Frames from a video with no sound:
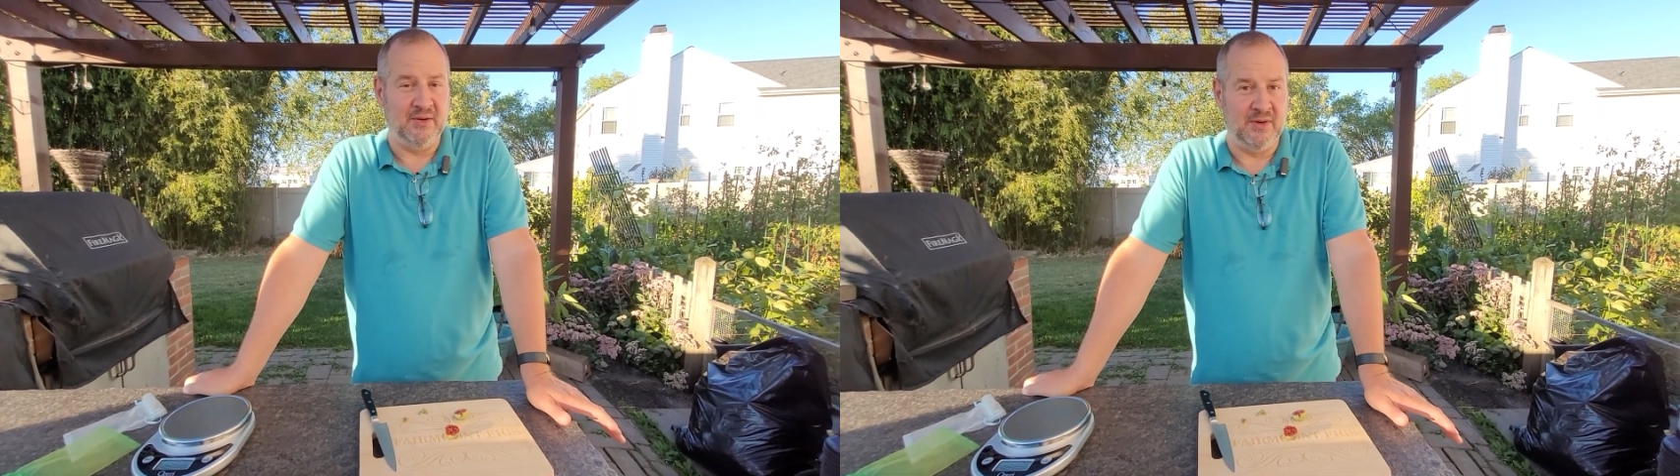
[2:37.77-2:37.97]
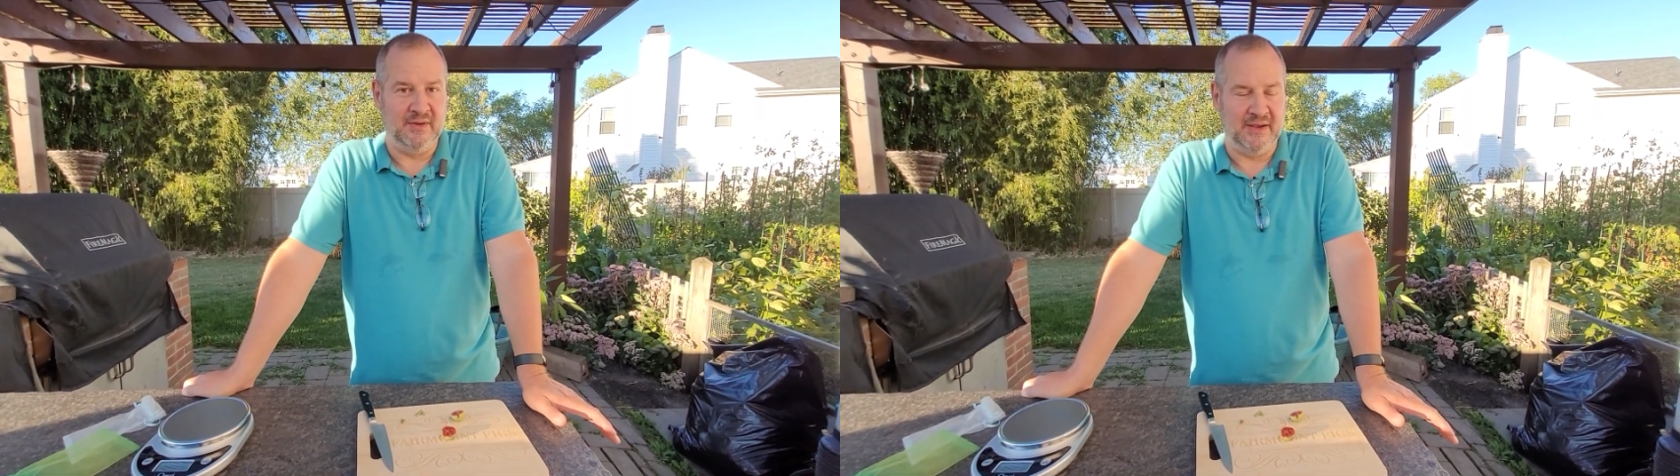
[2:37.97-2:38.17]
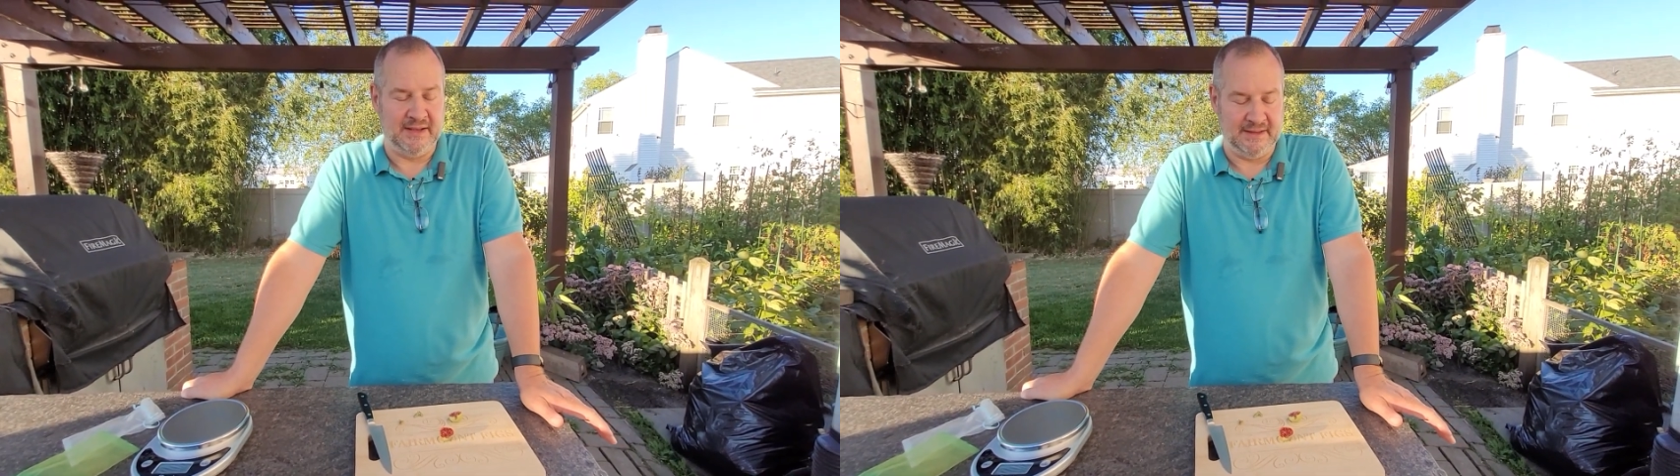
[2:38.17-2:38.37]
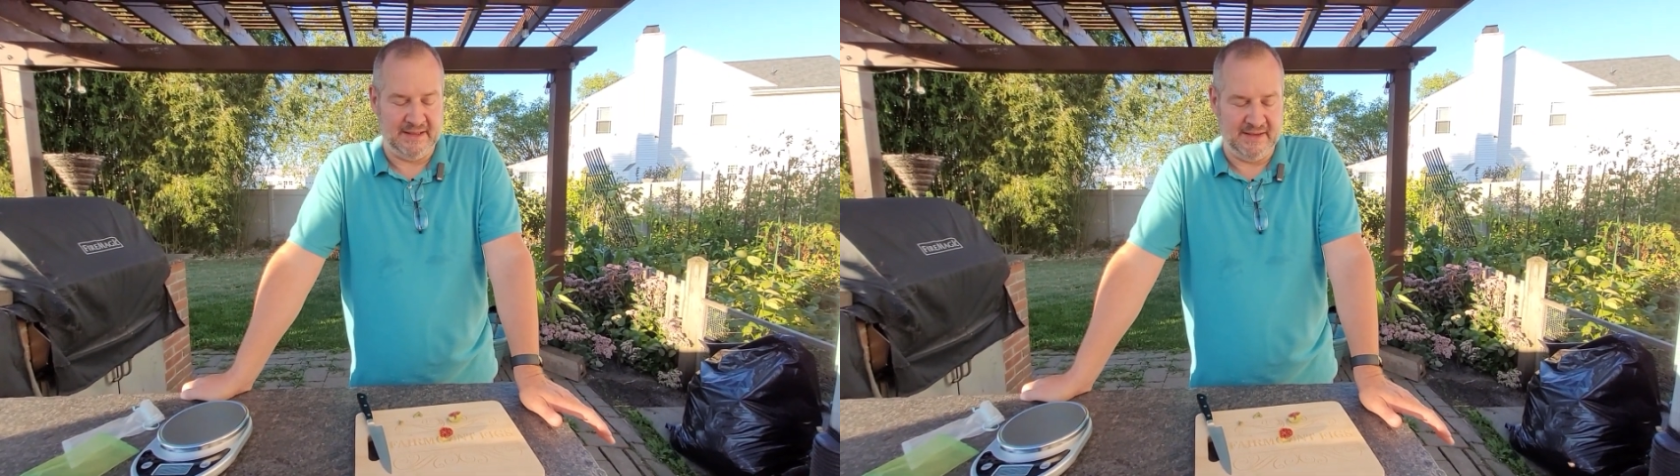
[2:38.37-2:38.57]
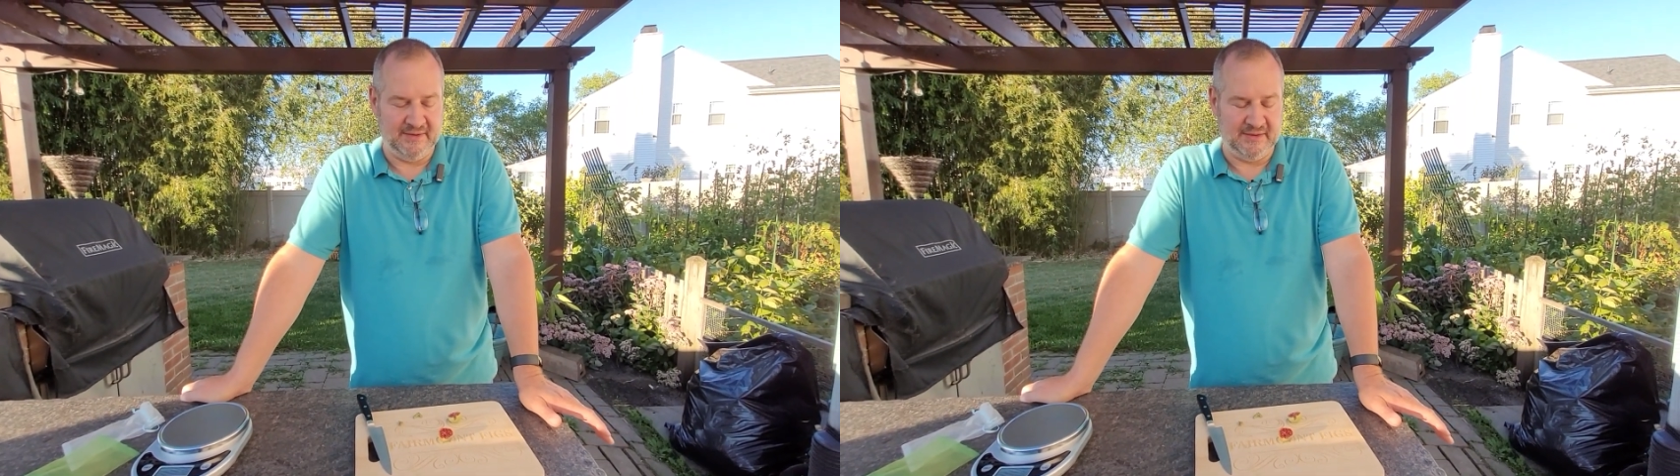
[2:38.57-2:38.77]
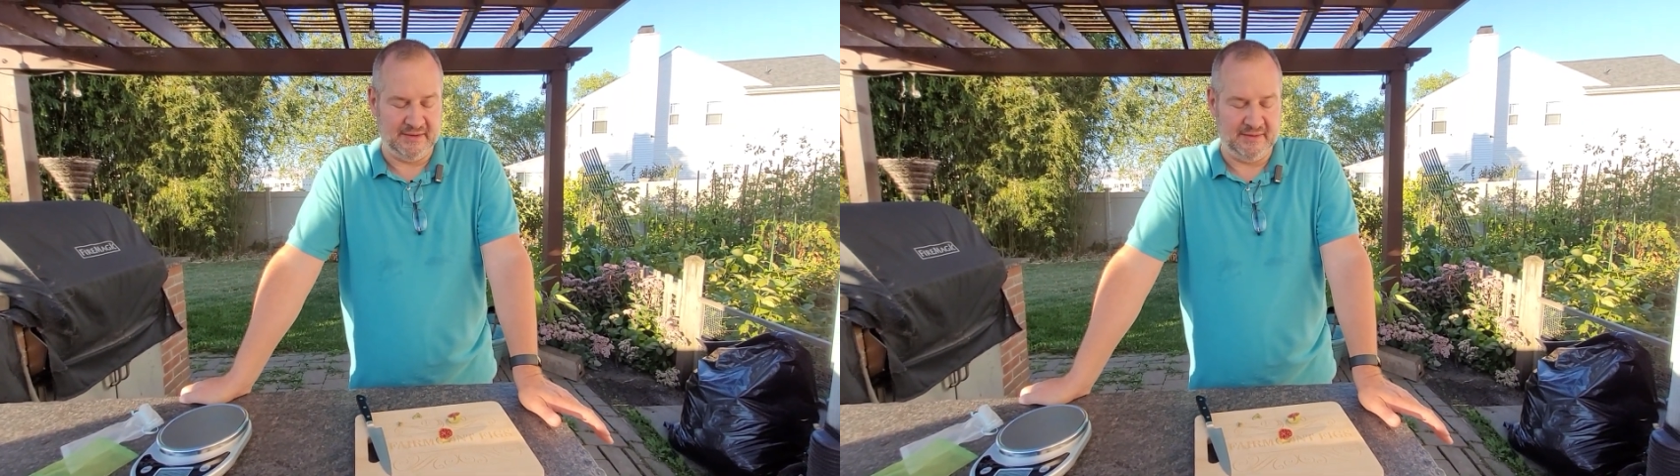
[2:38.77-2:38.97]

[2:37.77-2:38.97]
or a 10 easily.